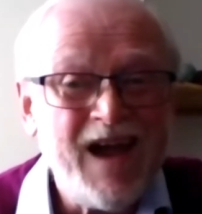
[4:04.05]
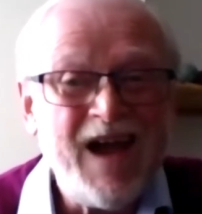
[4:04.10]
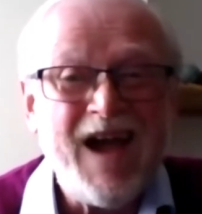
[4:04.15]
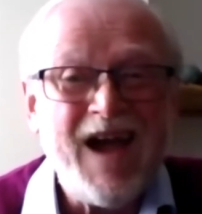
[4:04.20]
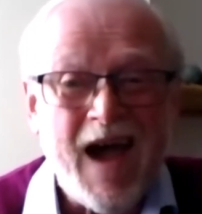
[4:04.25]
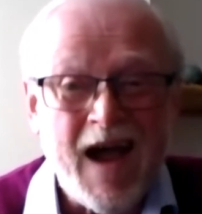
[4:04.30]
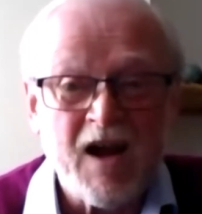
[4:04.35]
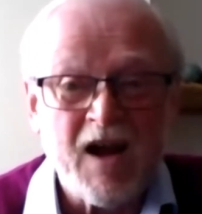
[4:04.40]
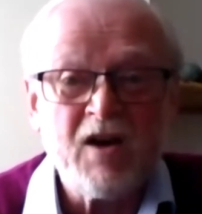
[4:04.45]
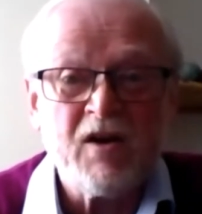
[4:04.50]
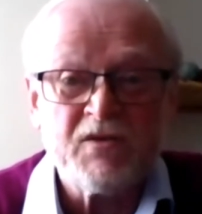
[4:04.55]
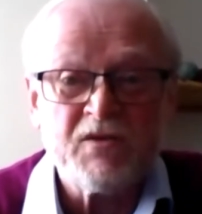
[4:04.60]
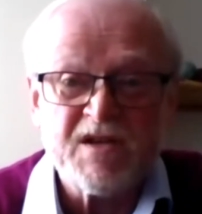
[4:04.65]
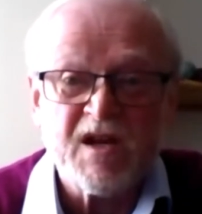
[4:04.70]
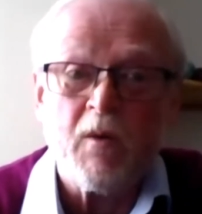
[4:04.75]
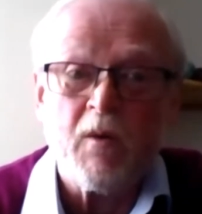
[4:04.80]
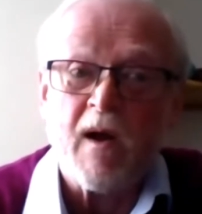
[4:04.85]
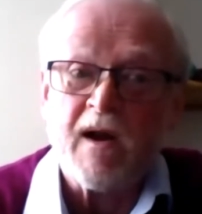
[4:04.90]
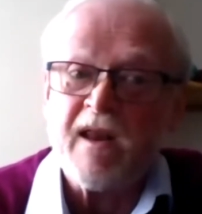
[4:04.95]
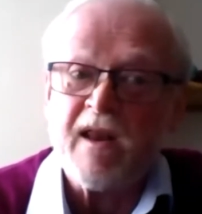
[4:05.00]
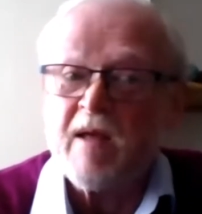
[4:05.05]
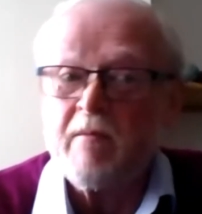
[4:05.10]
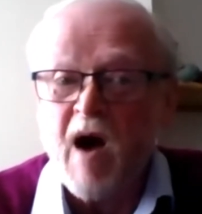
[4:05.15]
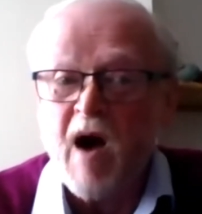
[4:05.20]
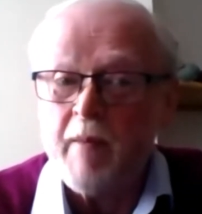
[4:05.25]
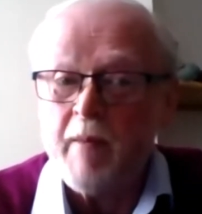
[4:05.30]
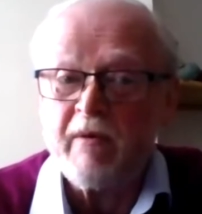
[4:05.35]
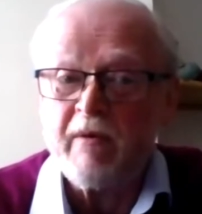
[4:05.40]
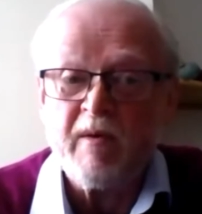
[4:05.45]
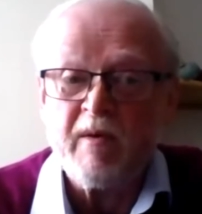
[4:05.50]
and consequently there might
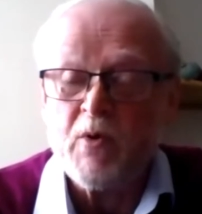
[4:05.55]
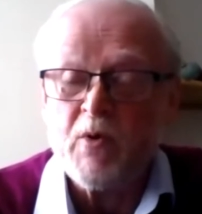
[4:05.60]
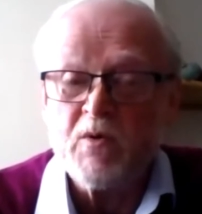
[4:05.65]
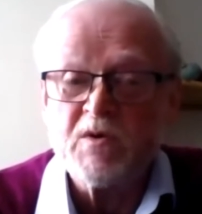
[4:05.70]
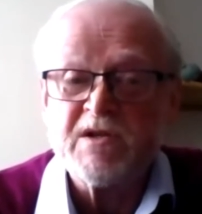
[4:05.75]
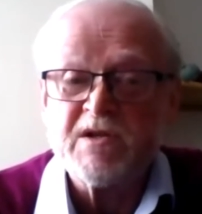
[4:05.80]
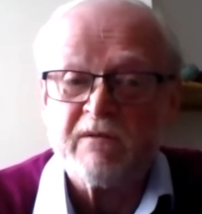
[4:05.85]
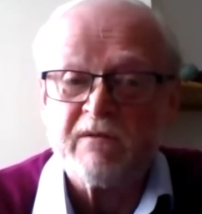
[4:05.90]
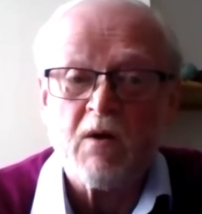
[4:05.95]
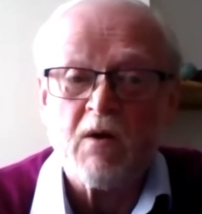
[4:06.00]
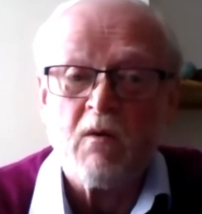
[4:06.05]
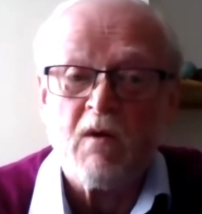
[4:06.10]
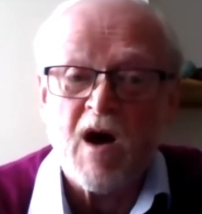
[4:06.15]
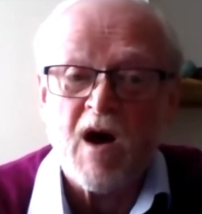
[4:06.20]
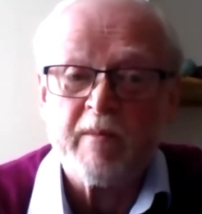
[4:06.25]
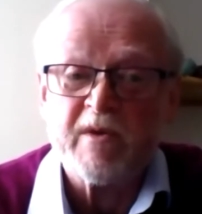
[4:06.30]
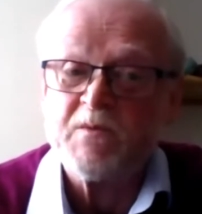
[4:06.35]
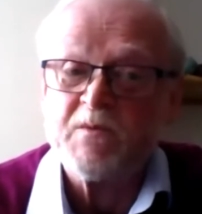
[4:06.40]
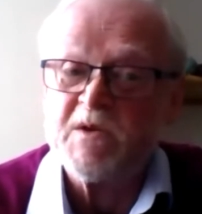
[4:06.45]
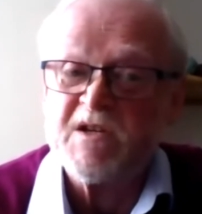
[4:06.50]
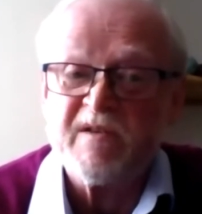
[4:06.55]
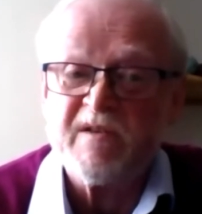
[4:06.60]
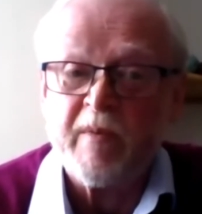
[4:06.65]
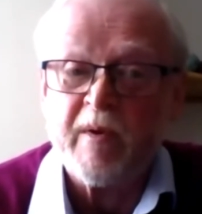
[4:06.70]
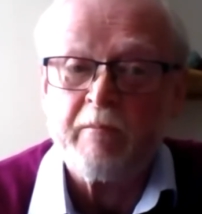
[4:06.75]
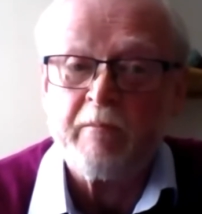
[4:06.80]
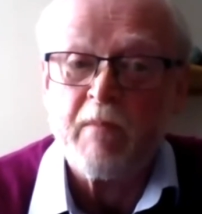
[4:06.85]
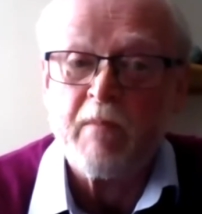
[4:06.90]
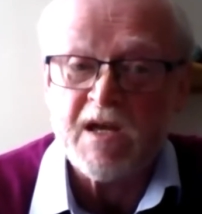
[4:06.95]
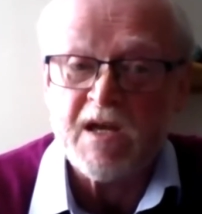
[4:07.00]
be reporting requirements which have
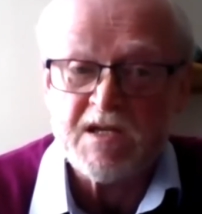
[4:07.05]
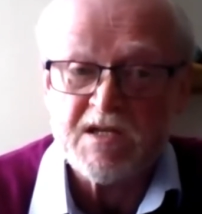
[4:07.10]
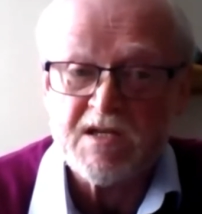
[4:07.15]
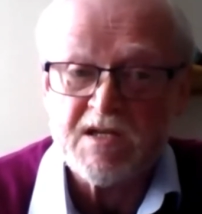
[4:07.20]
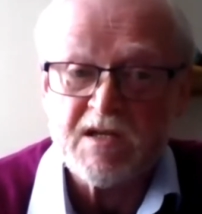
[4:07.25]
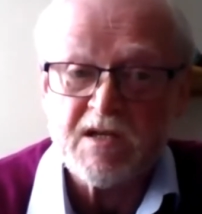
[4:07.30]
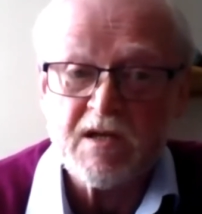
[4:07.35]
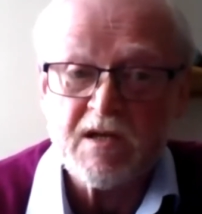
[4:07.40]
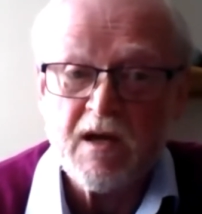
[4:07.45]
been missed.